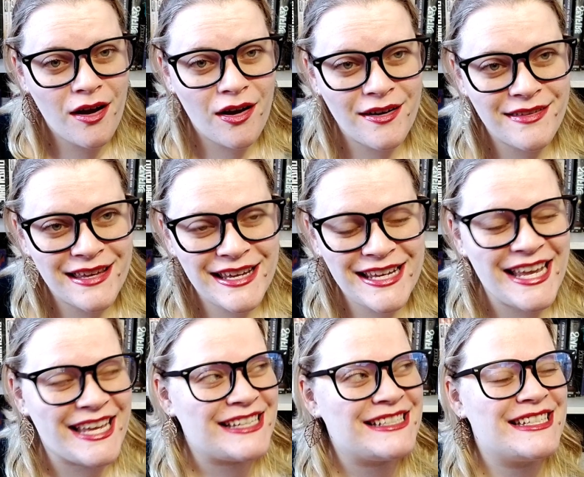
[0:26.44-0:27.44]
are they
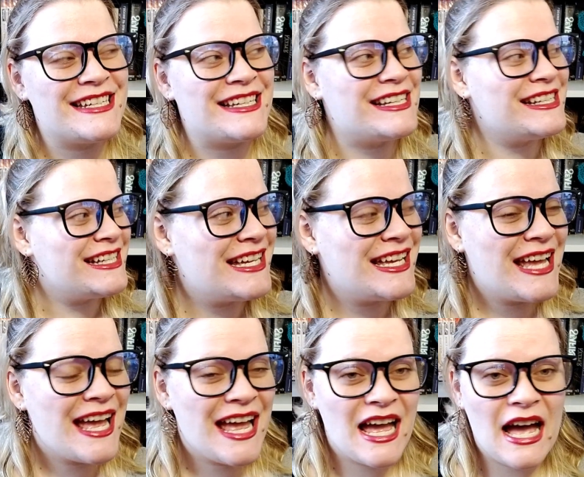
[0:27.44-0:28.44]
and uh,
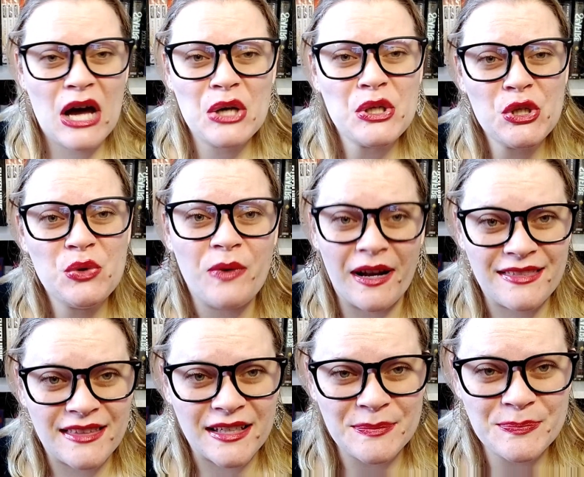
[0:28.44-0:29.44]
how do you write them?